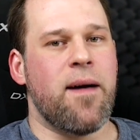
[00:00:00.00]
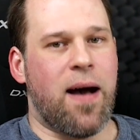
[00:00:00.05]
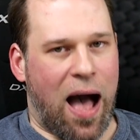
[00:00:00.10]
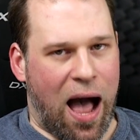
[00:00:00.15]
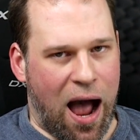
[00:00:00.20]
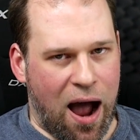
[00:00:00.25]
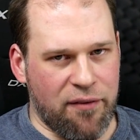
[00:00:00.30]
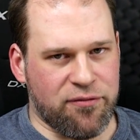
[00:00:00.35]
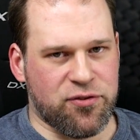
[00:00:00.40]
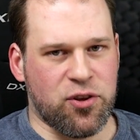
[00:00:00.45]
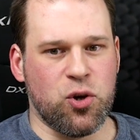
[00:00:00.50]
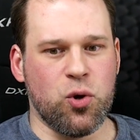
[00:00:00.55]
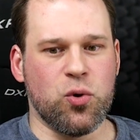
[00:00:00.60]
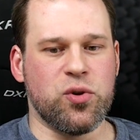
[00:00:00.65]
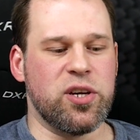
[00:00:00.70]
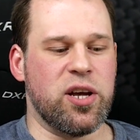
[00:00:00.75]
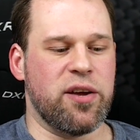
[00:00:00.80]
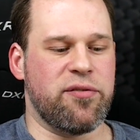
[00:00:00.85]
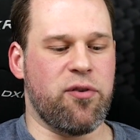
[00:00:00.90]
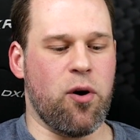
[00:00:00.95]
after
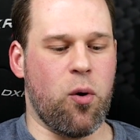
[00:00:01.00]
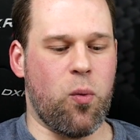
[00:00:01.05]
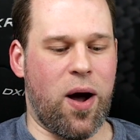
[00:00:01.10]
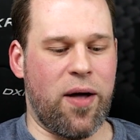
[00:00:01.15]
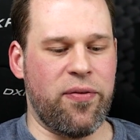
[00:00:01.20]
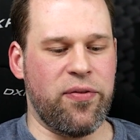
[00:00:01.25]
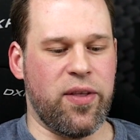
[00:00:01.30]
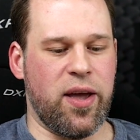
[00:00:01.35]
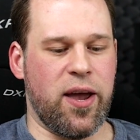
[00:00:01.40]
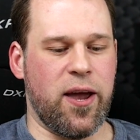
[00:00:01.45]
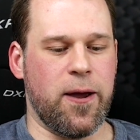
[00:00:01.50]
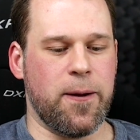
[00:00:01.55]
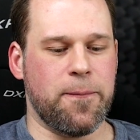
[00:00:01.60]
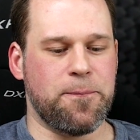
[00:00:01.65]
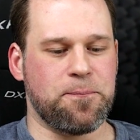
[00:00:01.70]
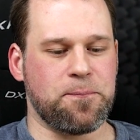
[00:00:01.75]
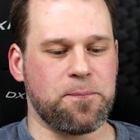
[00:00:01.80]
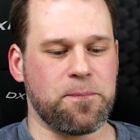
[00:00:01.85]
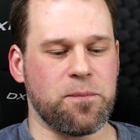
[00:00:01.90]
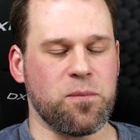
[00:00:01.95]
using it for one day,
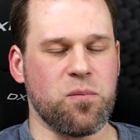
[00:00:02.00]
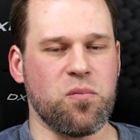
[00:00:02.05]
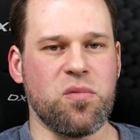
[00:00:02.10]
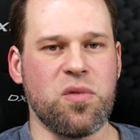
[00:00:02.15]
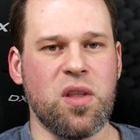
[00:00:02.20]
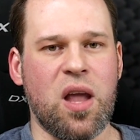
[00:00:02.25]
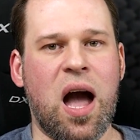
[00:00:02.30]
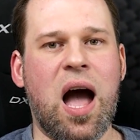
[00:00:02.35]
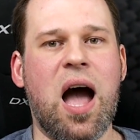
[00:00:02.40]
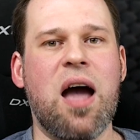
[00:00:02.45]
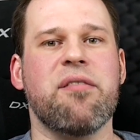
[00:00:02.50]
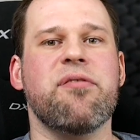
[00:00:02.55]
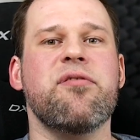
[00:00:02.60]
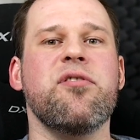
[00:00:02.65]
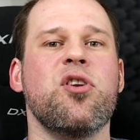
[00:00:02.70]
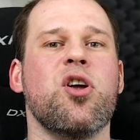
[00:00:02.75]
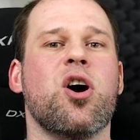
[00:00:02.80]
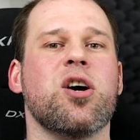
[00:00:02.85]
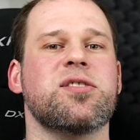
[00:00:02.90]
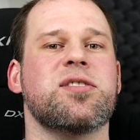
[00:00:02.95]
I've
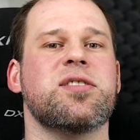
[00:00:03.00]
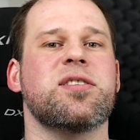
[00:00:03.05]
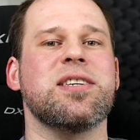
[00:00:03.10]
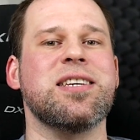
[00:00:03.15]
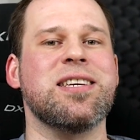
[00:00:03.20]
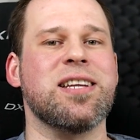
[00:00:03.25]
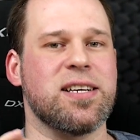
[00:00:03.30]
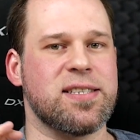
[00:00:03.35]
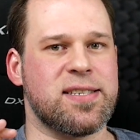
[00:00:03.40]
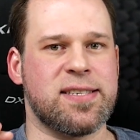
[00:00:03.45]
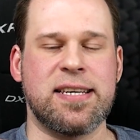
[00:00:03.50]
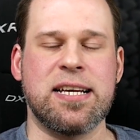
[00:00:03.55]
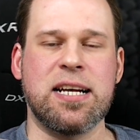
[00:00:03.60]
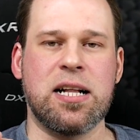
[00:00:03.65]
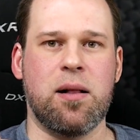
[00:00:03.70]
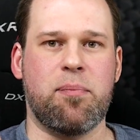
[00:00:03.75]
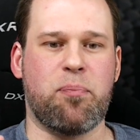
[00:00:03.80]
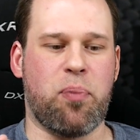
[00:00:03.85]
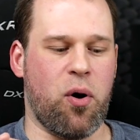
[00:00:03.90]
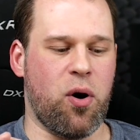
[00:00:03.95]
not seen a
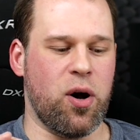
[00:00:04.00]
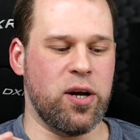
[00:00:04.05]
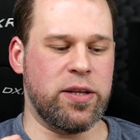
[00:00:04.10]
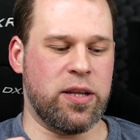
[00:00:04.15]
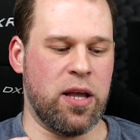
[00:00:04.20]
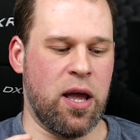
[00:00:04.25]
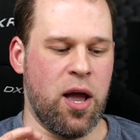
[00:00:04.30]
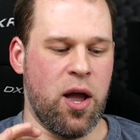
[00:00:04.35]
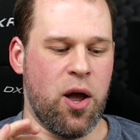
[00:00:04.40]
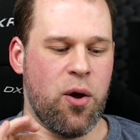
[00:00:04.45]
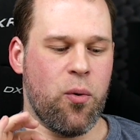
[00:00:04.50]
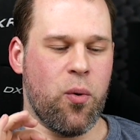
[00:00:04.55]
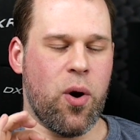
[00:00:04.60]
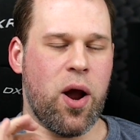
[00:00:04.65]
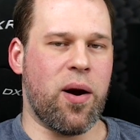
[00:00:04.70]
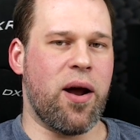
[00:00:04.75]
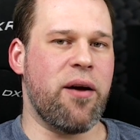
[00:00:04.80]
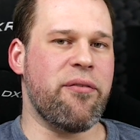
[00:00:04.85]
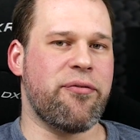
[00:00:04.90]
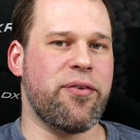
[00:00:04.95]
single point
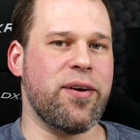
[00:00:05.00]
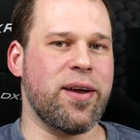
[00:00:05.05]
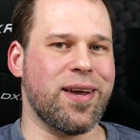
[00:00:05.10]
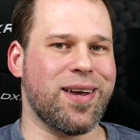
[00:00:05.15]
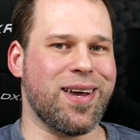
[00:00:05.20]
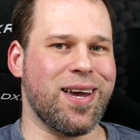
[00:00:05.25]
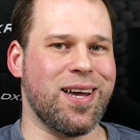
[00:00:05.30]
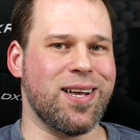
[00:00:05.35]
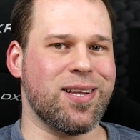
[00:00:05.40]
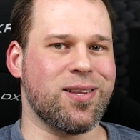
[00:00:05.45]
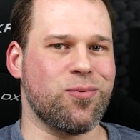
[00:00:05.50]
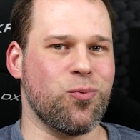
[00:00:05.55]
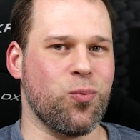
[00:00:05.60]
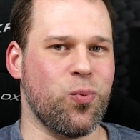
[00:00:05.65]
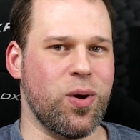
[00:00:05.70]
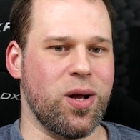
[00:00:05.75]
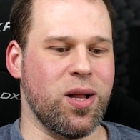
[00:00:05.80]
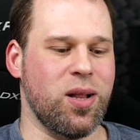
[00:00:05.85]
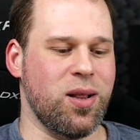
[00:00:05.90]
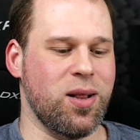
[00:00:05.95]
where I think it
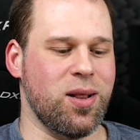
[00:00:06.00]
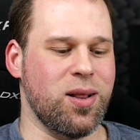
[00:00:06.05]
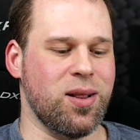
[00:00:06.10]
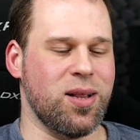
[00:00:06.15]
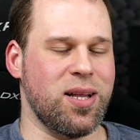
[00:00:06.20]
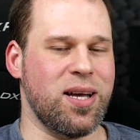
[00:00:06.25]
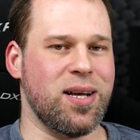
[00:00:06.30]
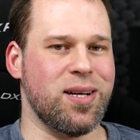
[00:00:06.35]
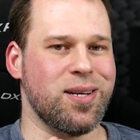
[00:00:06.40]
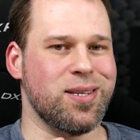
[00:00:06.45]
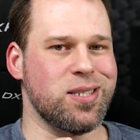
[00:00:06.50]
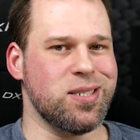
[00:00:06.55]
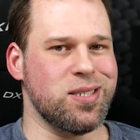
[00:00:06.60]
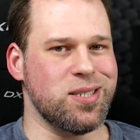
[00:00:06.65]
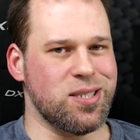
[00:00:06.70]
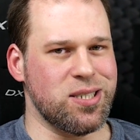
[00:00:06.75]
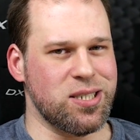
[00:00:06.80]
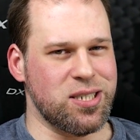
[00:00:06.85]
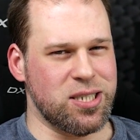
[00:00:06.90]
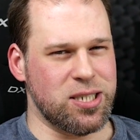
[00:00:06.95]
will
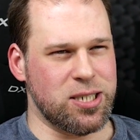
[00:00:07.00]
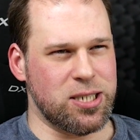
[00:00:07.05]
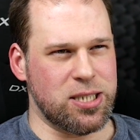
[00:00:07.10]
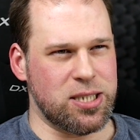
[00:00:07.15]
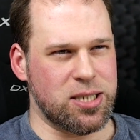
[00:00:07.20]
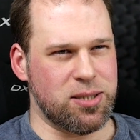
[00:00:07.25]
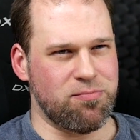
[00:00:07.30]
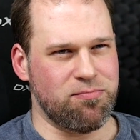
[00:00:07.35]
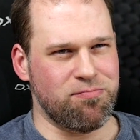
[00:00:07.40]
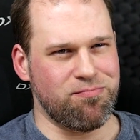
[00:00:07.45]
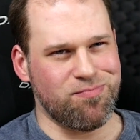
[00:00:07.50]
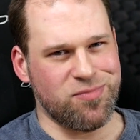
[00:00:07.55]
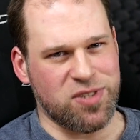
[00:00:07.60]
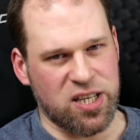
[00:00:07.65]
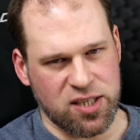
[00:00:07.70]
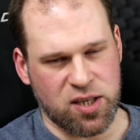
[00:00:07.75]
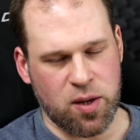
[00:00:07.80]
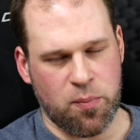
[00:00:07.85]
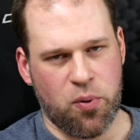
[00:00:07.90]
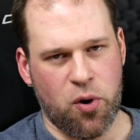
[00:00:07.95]

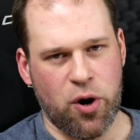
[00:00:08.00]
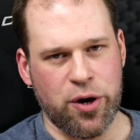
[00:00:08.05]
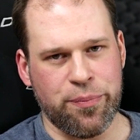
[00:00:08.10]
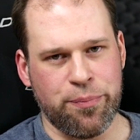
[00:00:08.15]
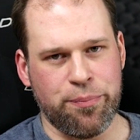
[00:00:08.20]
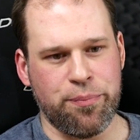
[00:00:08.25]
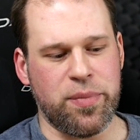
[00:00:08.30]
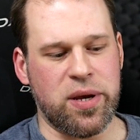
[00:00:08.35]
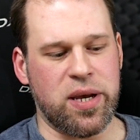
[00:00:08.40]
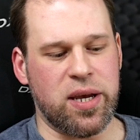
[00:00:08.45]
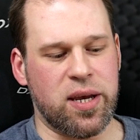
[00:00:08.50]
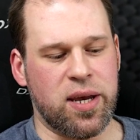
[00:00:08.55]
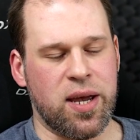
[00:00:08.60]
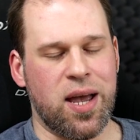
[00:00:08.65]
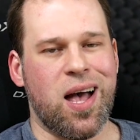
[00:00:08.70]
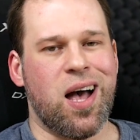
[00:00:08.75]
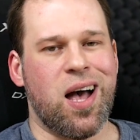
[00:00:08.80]
disappoint me.